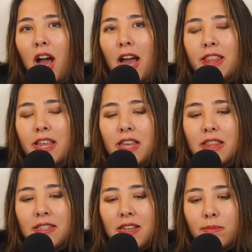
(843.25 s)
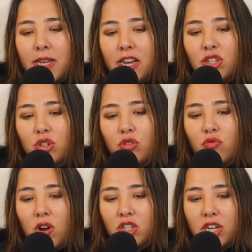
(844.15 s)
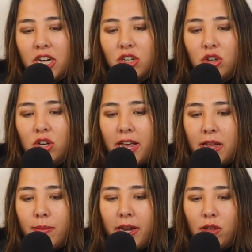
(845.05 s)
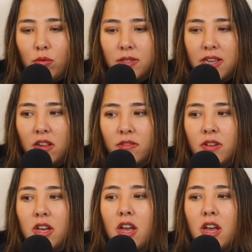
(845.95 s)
I think this temptation to rush into labeling yourself